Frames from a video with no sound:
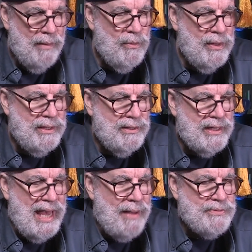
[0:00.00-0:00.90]
I'm going to
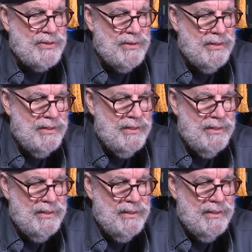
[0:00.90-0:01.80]
capture
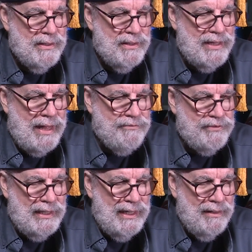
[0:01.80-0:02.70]
that
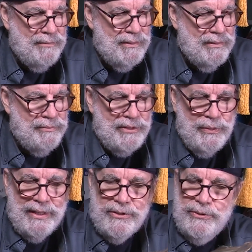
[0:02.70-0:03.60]
flame
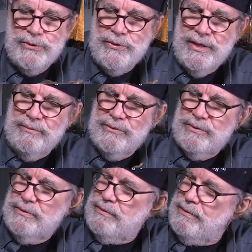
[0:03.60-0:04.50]
between two screens.